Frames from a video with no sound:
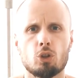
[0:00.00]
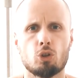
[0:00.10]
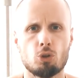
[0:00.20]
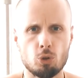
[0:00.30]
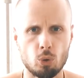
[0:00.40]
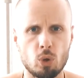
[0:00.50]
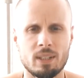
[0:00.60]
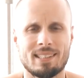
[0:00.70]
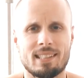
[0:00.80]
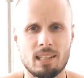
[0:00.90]
to do
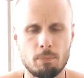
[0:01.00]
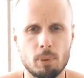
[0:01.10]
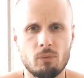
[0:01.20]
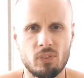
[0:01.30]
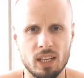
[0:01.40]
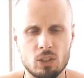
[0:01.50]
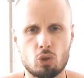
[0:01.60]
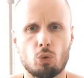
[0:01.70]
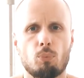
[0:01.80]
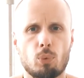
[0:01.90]
simple things
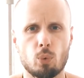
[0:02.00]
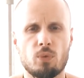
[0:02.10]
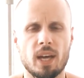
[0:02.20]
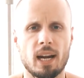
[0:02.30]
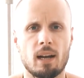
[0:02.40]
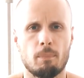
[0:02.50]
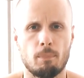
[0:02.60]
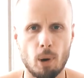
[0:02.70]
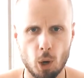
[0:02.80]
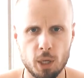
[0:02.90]
to improve their
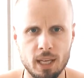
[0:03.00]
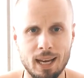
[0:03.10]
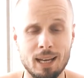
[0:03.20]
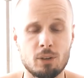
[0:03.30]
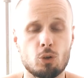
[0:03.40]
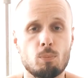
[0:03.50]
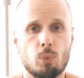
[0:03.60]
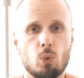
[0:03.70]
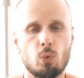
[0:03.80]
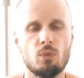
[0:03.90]
body and to
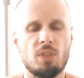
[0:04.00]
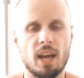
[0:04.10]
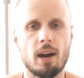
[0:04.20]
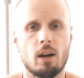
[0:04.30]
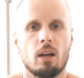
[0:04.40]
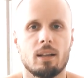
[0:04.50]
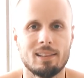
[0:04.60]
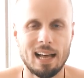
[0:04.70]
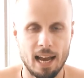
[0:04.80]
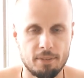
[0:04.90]
improve their
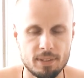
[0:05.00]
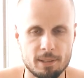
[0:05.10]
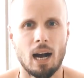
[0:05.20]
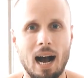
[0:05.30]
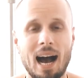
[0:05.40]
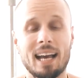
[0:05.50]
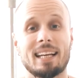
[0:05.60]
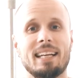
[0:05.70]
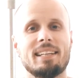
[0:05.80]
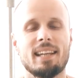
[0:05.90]
lives. I
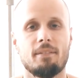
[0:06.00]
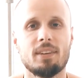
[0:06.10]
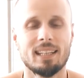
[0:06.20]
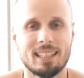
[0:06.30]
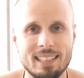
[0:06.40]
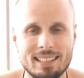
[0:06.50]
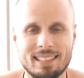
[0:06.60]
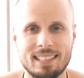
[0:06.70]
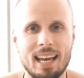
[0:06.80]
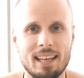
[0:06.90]
can definitely
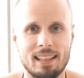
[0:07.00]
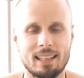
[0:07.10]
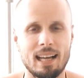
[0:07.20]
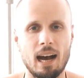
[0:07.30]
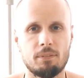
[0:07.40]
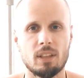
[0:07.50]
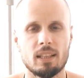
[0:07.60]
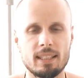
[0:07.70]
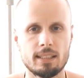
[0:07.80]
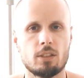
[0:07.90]
say that after
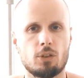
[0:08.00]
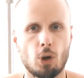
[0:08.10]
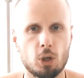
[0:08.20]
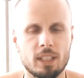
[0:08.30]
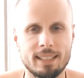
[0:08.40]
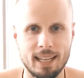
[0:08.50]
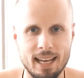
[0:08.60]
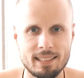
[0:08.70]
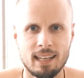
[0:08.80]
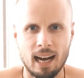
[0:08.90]
these 30
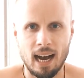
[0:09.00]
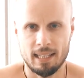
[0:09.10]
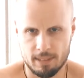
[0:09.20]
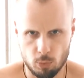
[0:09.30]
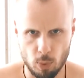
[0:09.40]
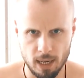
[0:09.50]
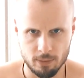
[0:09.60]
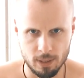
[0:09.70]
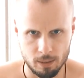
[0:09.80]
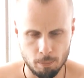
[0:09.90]
days, I
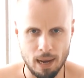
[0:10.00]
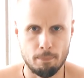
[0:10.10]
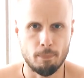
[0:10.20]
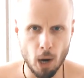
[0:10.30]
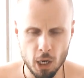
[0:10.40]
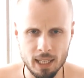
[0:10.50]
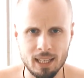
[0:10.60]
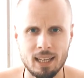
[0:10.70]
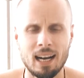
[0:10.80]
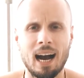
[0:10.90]
strengthened my
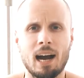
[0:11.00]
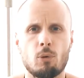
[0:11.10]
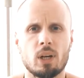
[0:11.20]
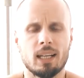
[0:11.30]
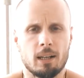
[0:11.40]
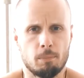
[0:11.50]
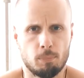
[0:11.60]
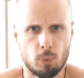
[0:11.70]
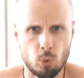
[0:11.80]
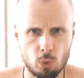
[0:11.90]
body, I really
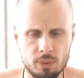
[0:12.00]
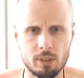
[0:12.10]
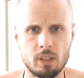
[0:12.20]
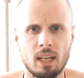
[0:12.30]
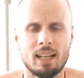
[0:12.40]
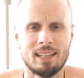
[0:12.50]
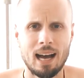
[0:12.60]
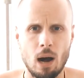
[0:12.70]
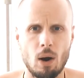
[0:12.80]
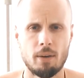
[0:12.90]
improved it.
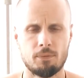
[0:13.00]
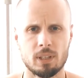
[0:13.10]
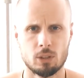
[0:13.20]
Now I feel